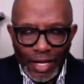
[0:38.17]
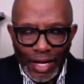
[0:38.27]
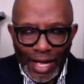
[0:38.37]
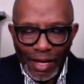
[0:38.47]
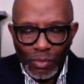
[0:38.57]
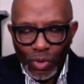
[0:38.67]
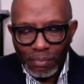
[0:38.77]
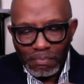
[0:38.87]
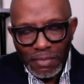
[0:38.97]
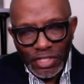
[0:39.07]
I am
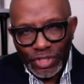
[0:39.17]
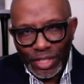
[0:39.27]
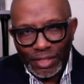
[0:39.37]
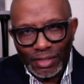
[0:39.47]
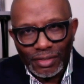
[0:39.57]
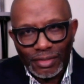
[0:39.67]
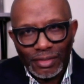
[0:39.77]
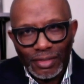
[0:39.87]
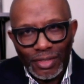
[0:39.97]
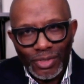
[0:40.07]
on mission
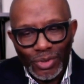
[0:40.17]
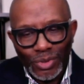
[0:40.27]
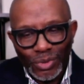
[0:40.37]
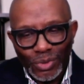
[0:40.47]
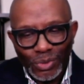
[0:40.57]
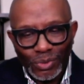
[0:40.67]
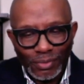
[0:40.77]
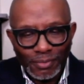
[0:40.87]
to